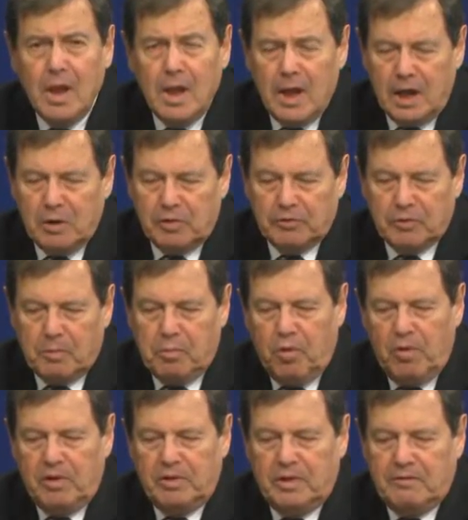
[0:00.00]
It was
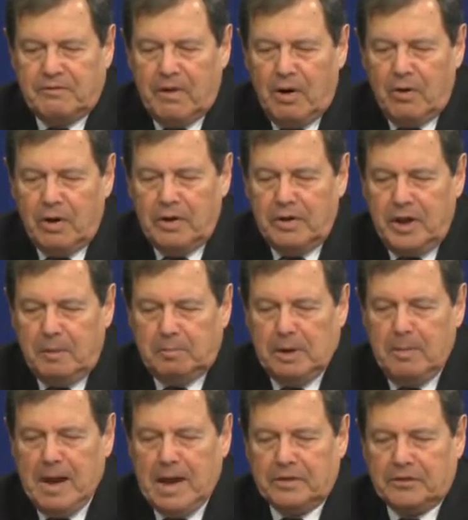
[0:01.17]
reported that foreign
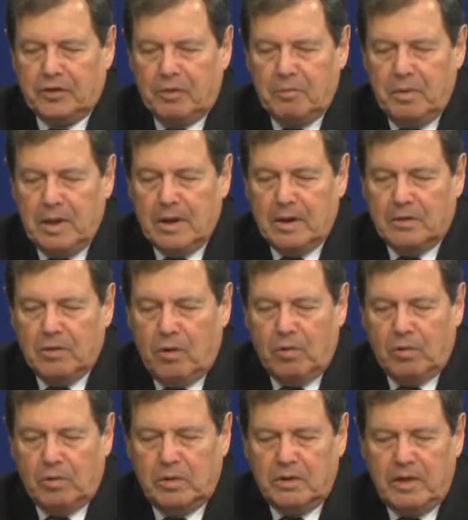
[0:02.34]
diplomats are being
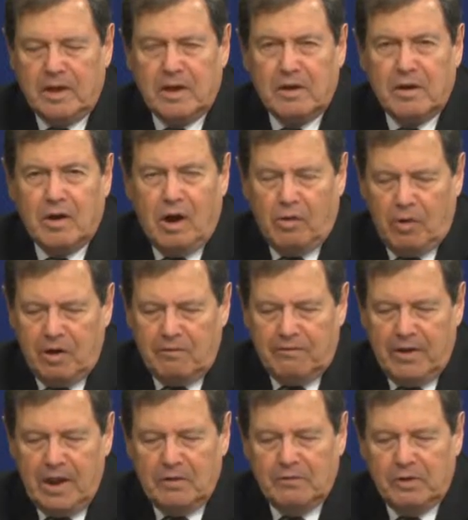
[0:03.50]
told they can curry
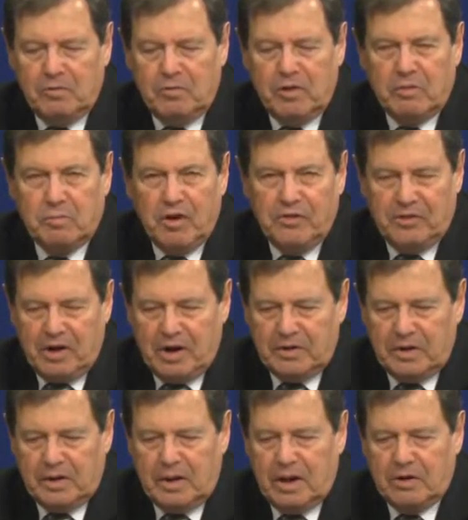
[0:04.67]
favor with
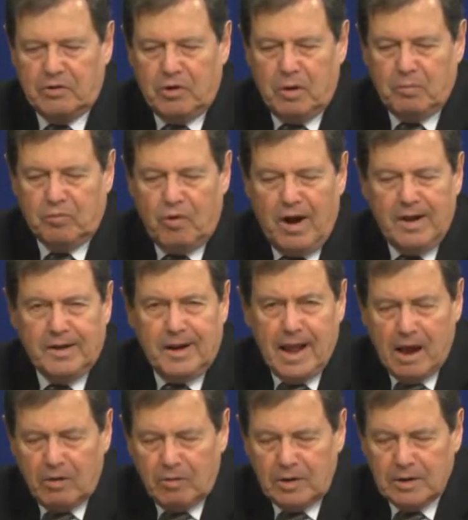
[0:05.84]
President-elect Trump right
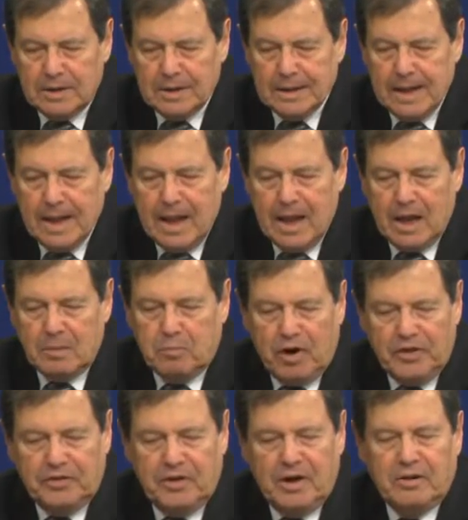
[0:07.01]
now, and
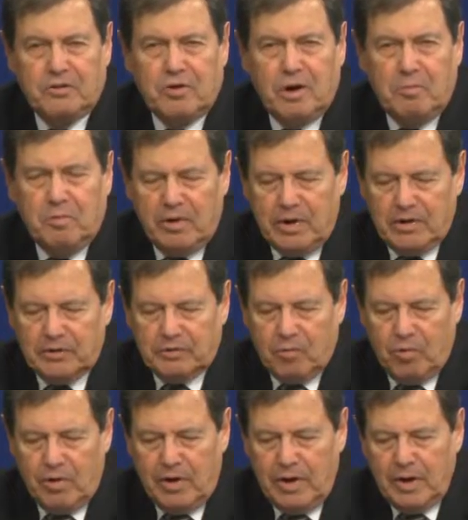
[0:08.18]
President Trump, when he's
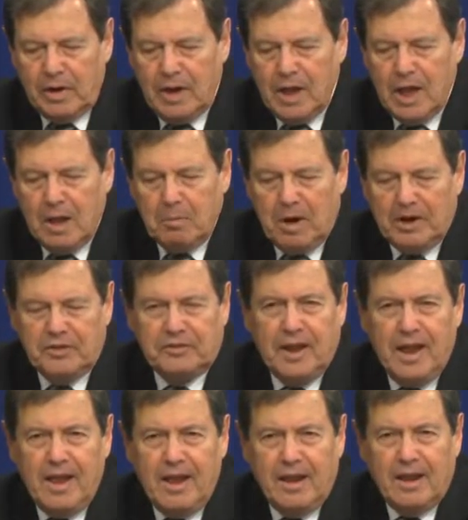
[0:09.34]
sworn in, by
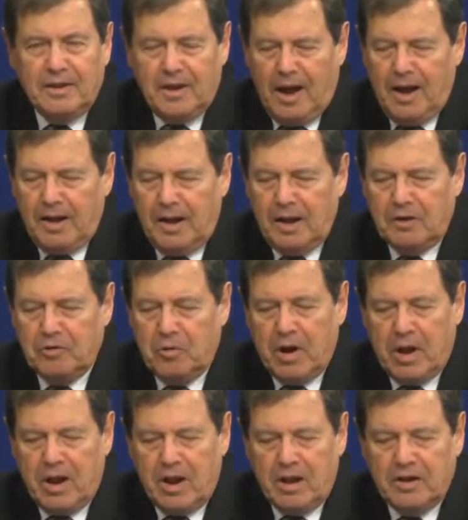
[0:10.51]
staying and dining and
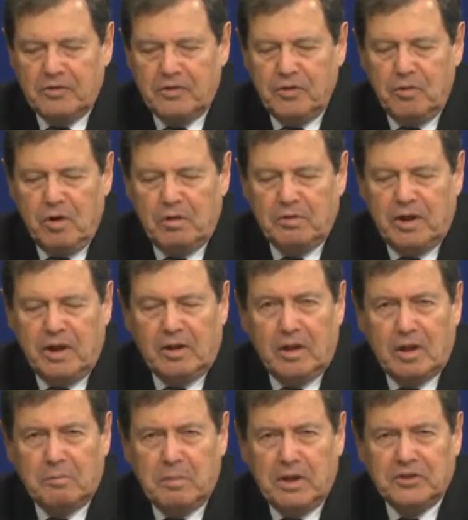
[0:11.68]
drinking at his new hotel
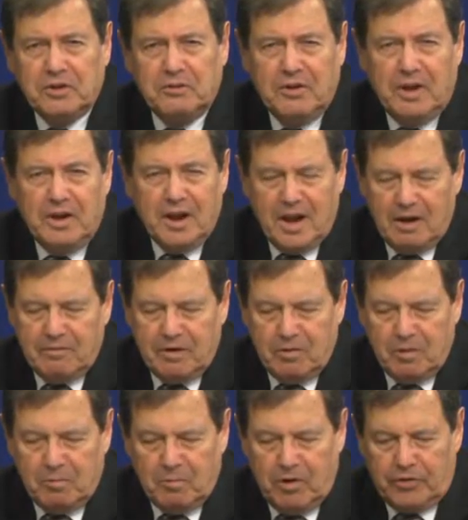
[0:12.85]
on Pennsylvania Avenue
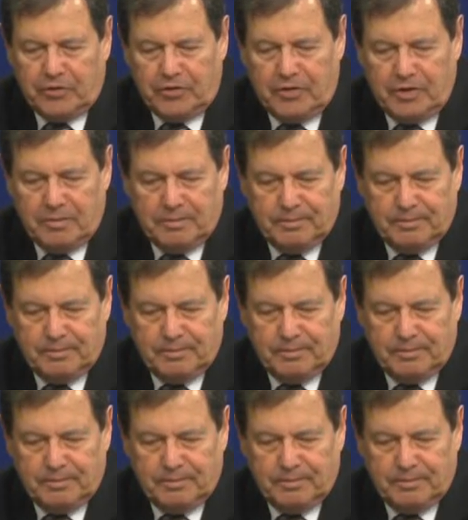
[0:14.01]
in Washington.